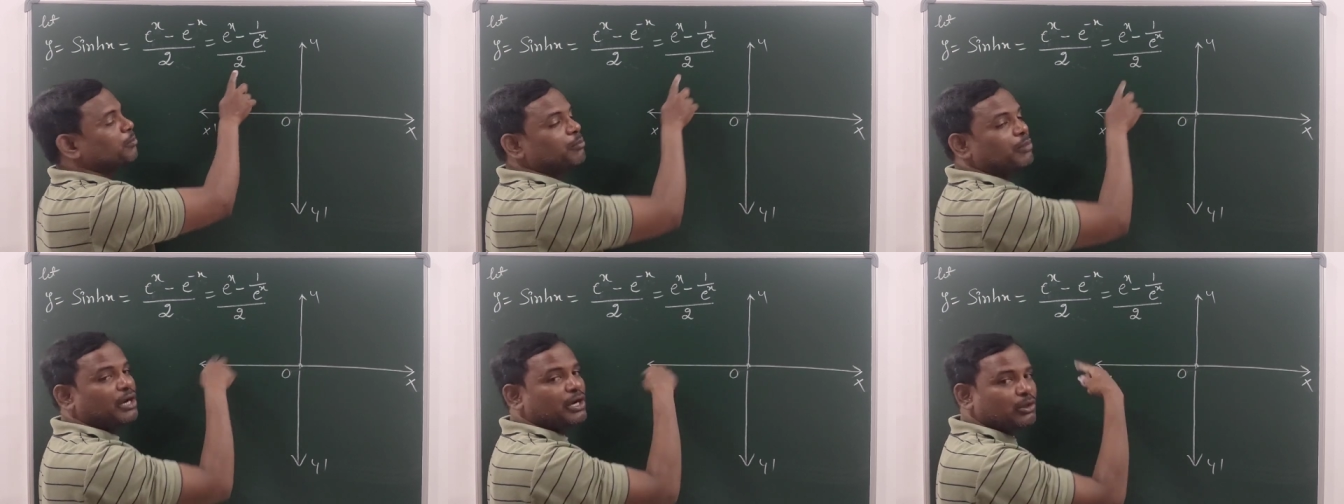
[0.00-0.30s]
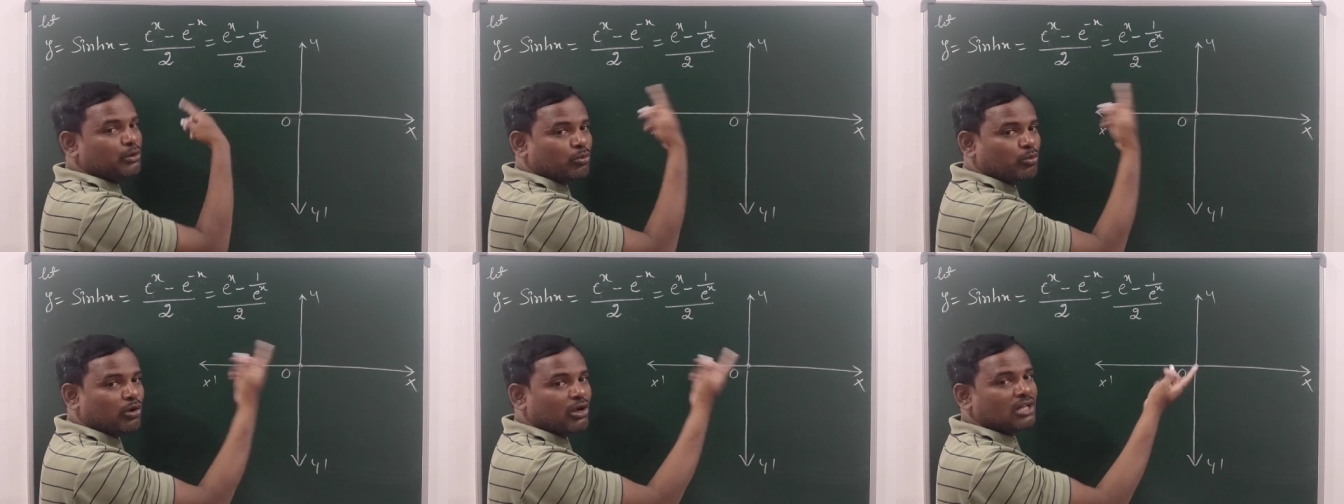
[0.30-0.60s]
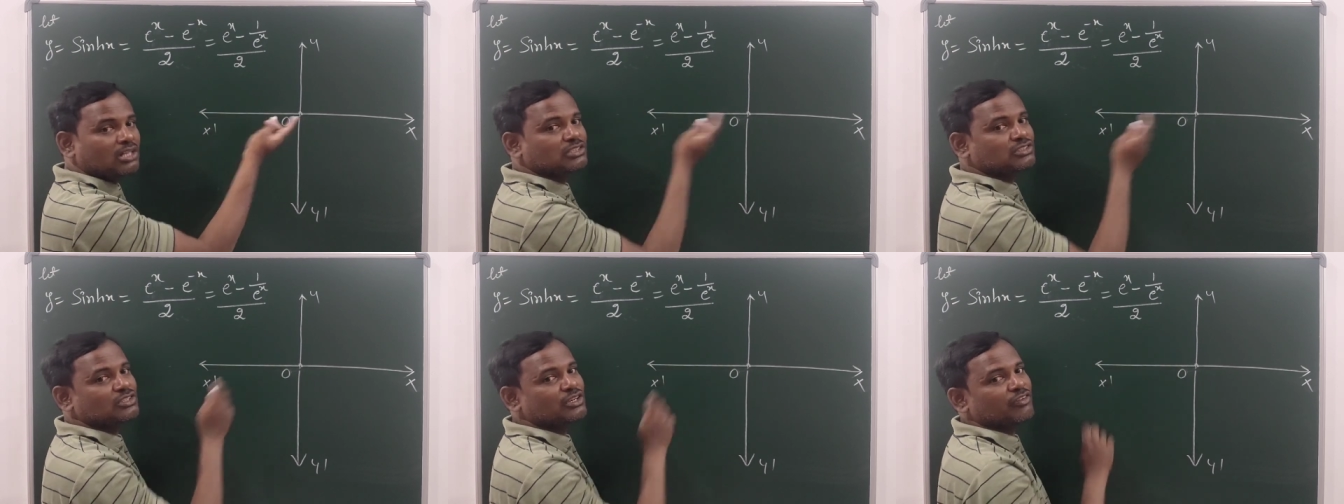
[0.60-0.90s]
by 2
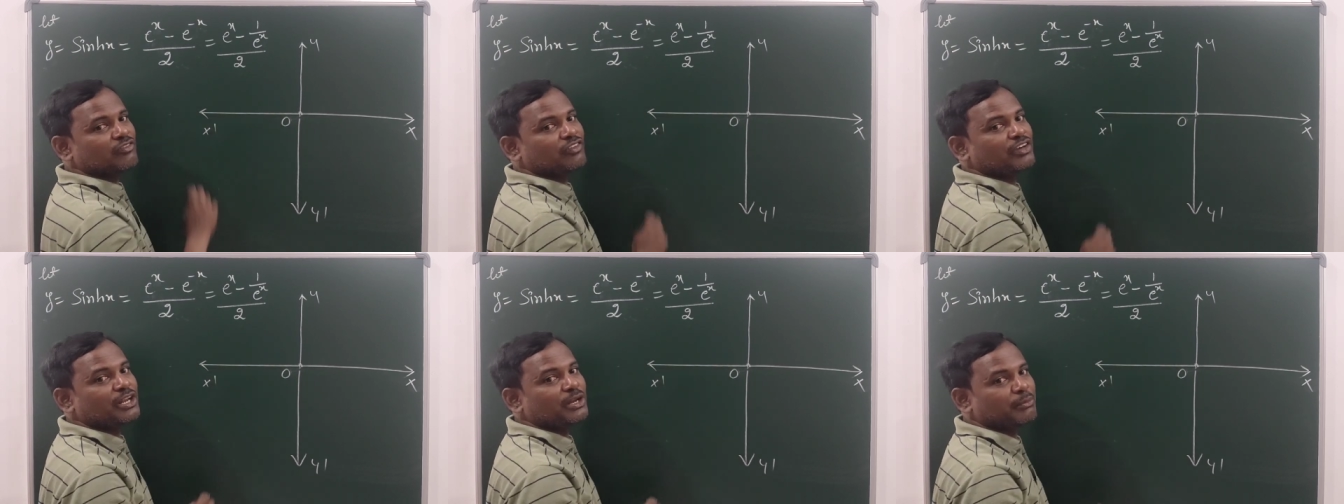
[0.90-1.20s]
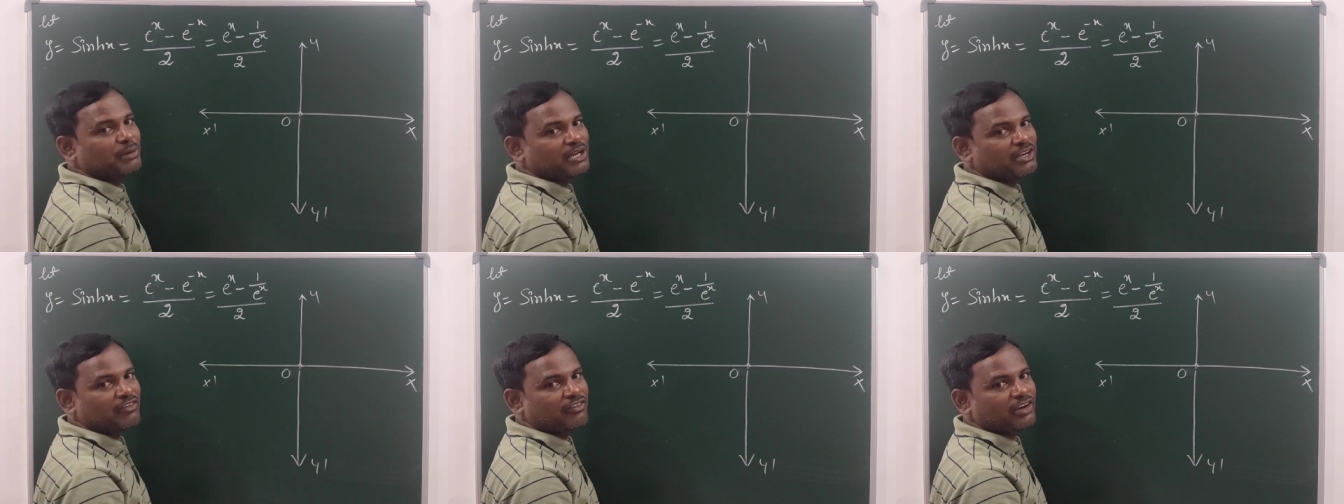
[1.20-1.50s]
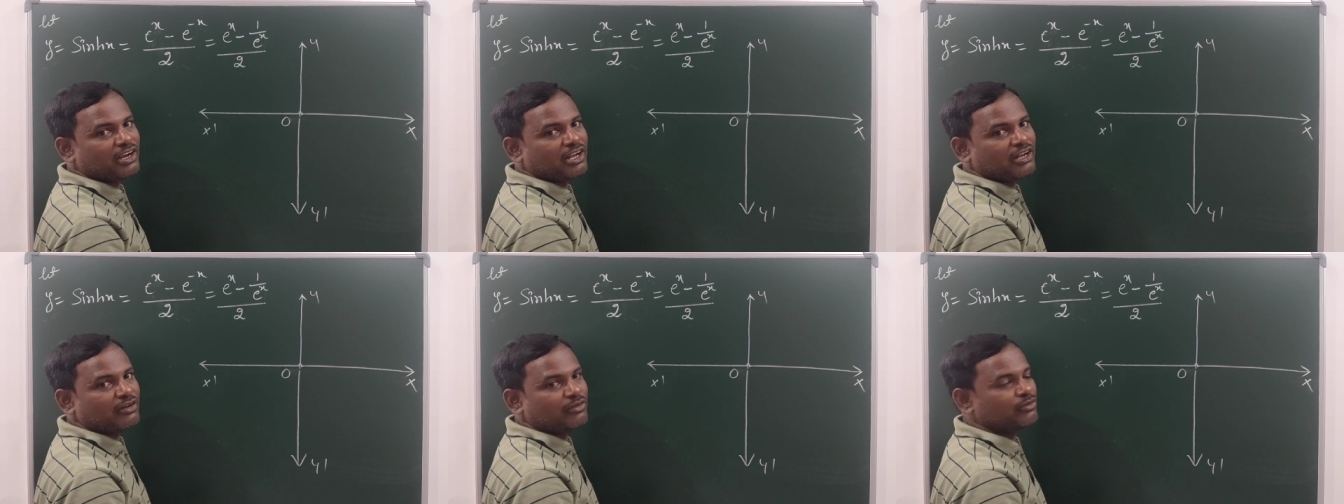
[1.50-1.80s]
also very big
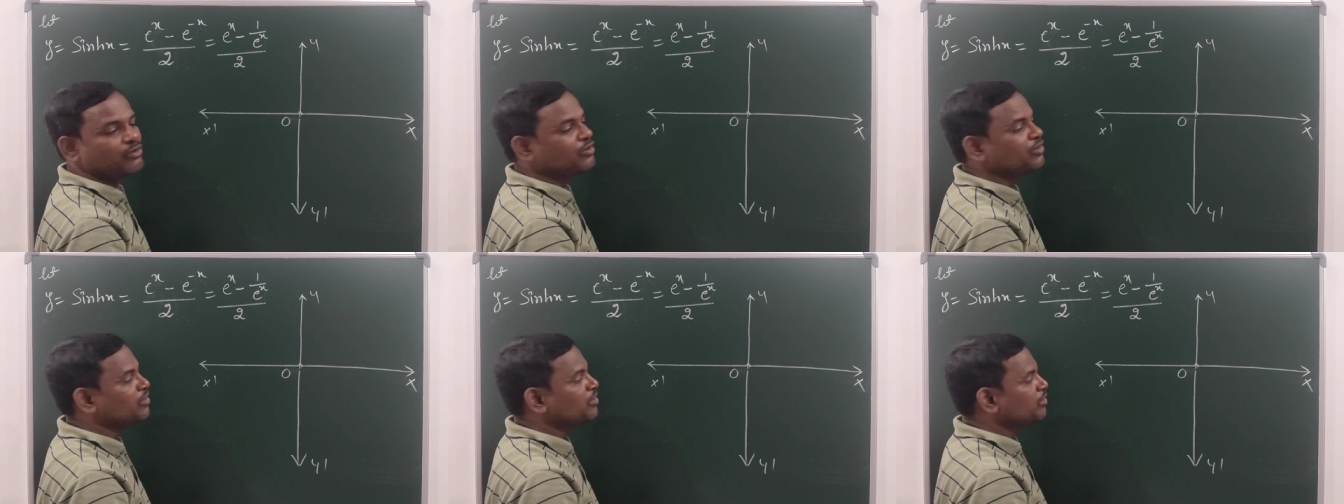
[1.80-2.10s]
value.